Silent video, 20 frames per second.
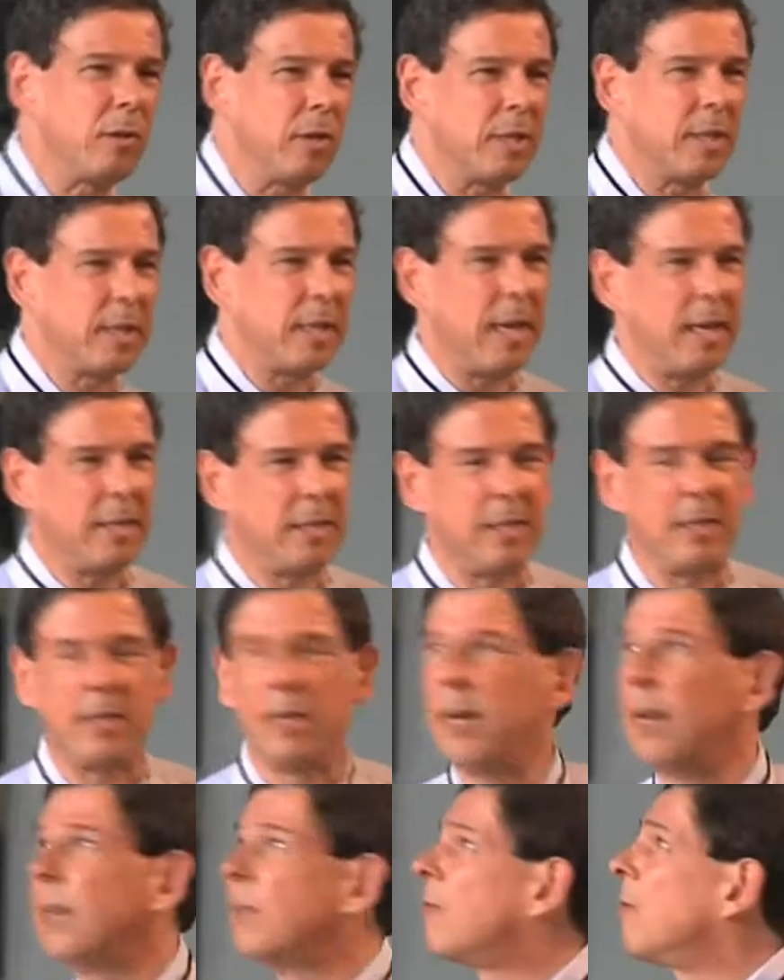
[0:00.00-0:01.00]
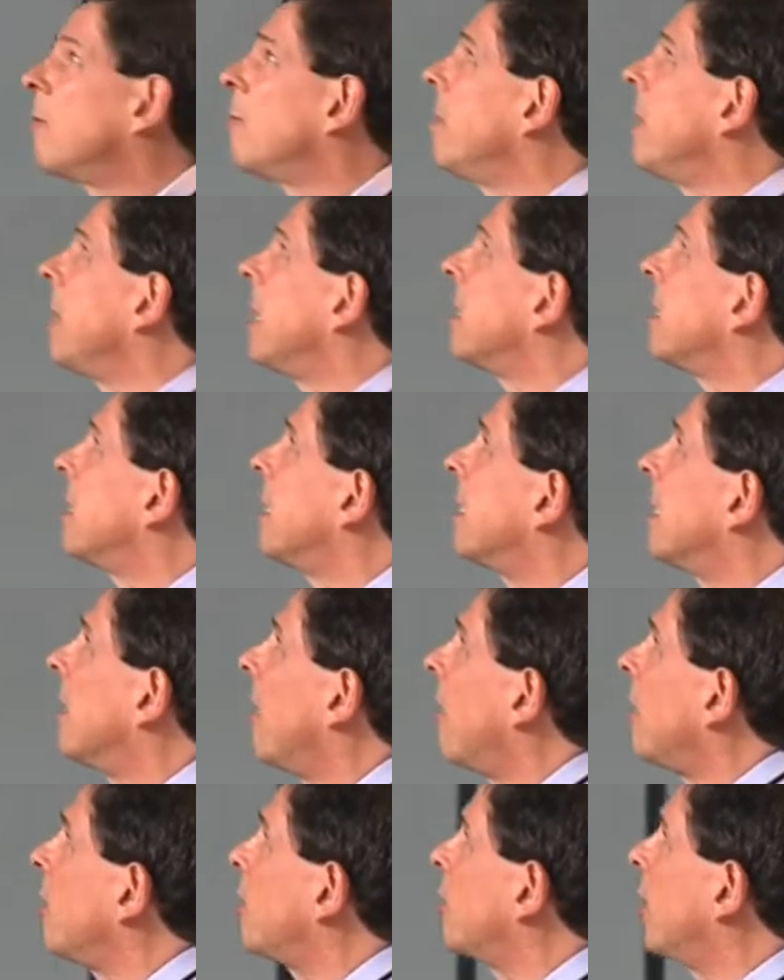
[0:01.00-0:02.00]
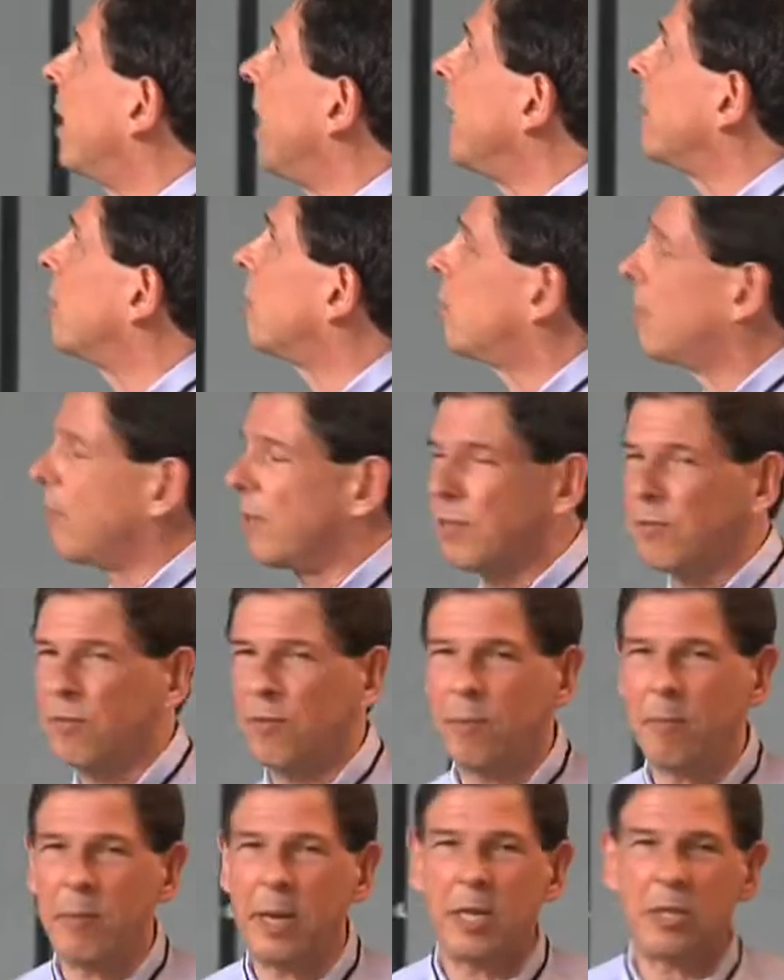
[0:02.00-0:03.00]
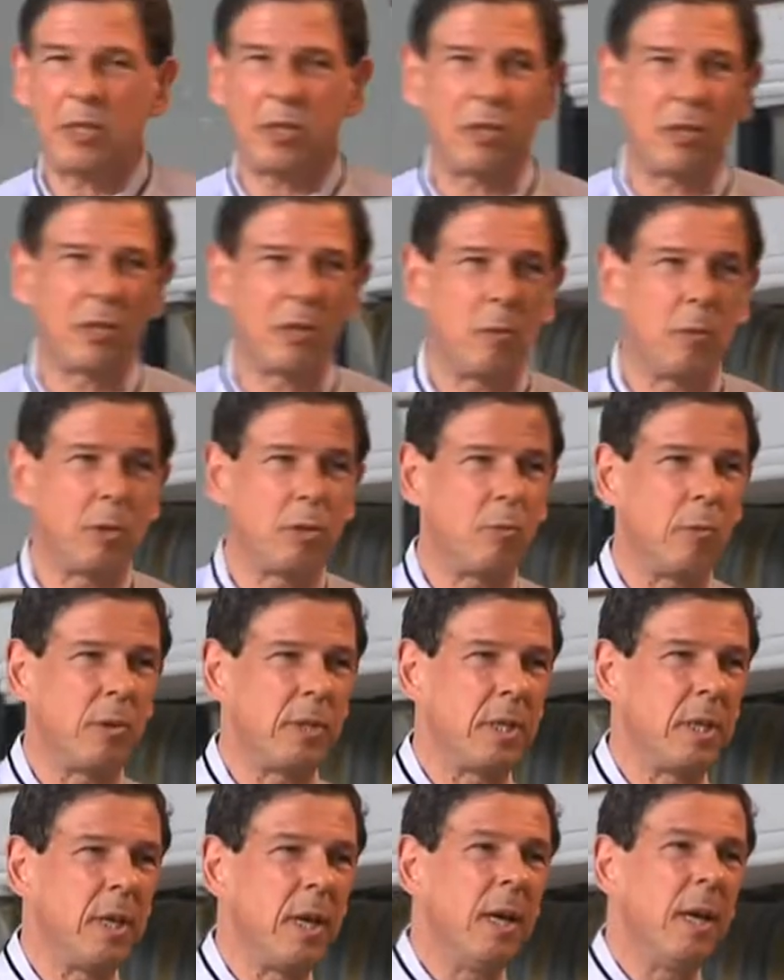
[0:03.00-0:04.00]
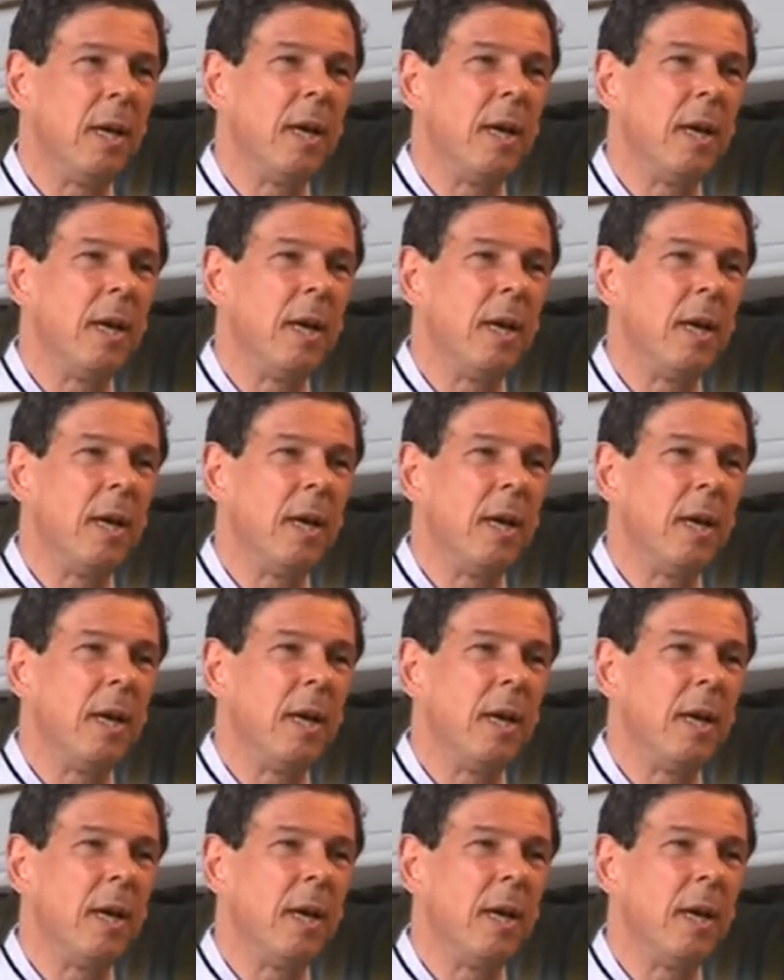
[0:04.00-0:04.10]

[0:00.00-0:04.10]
to discuss in the last few minutes is large gauge transformations, which was